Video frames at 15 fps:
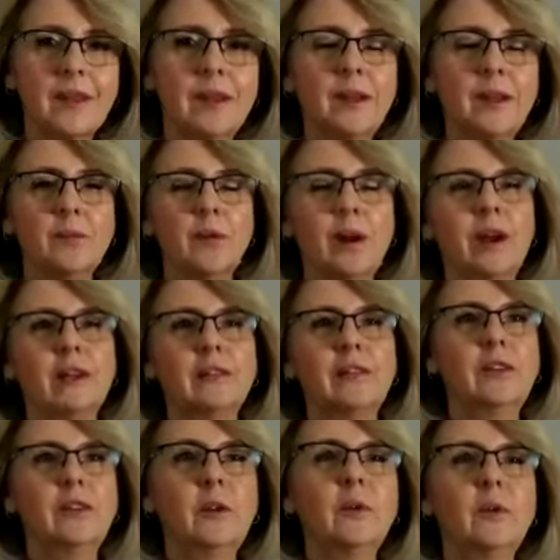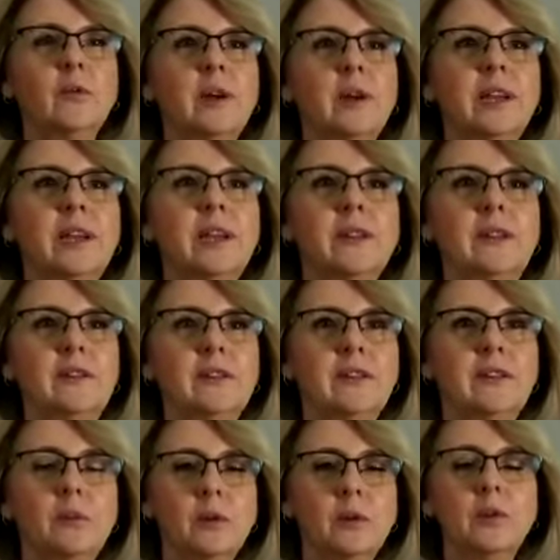Wow. So really, this
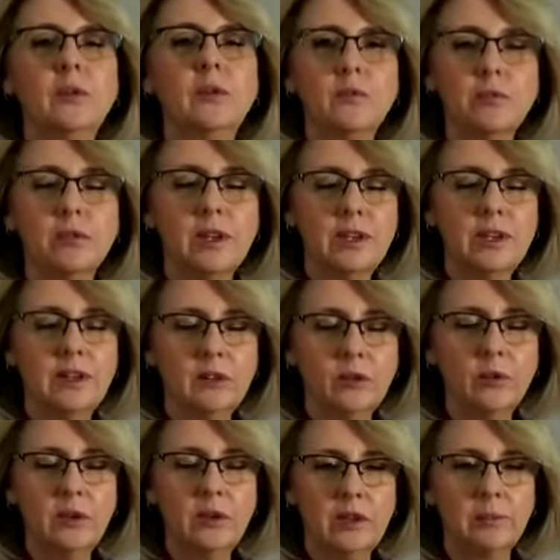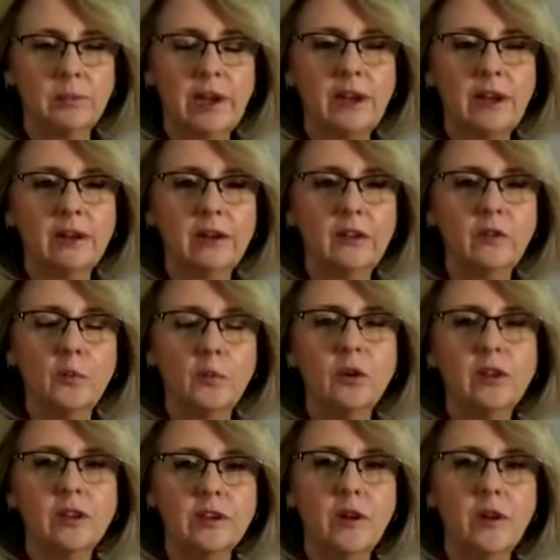is what you're really talking about, is
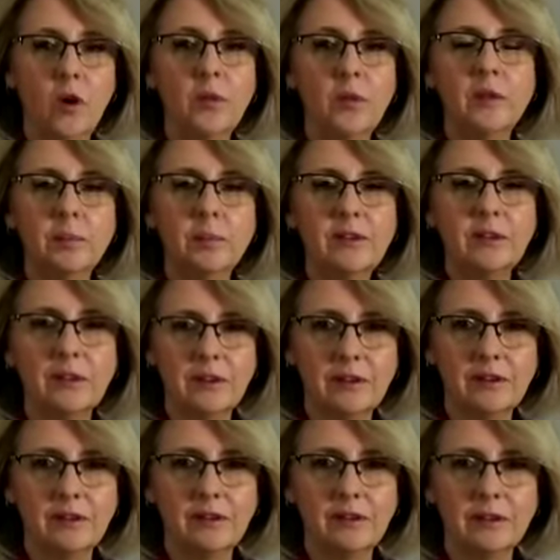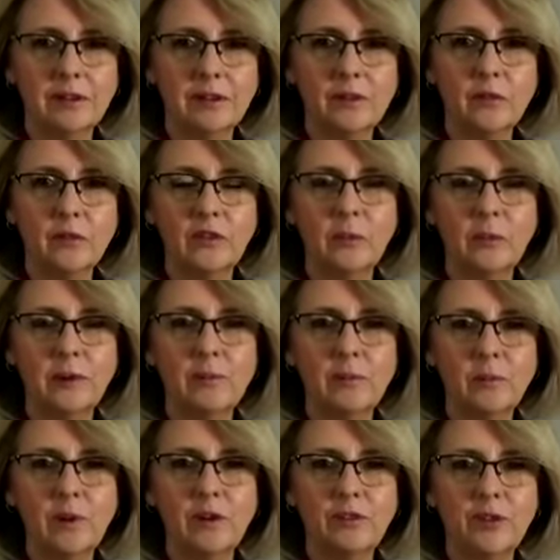working on the business. And of course, when
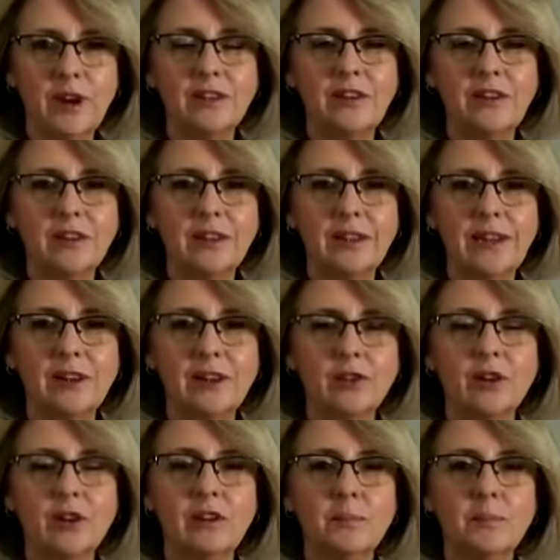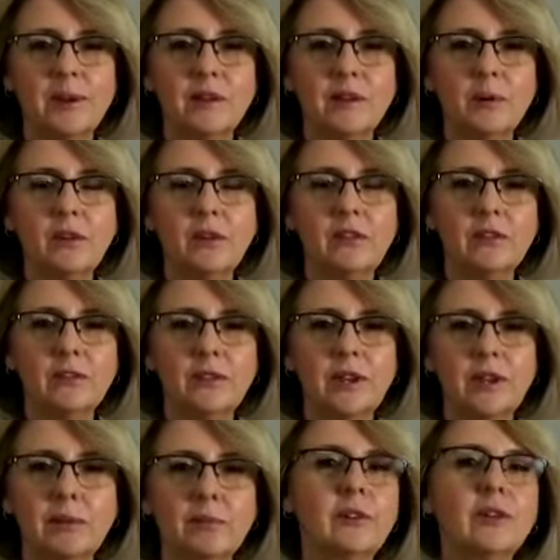we're frantically now trying to make the most of the
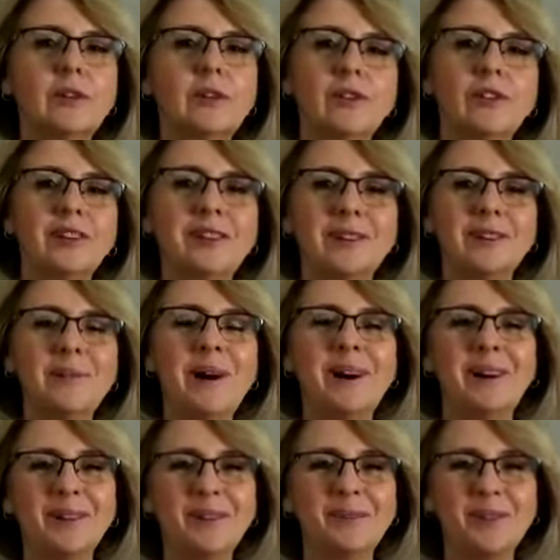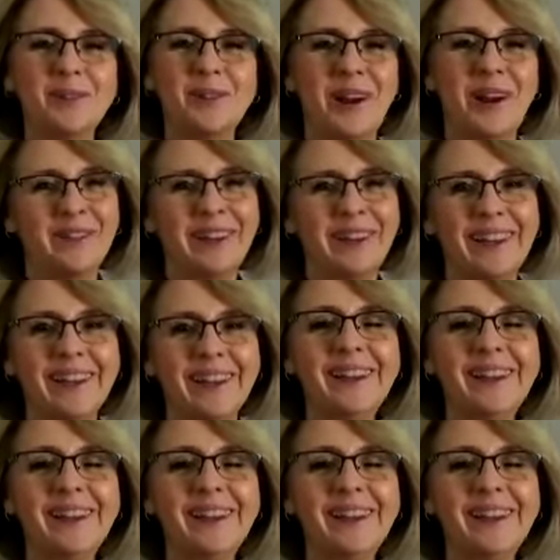upsurge in demand for travel again,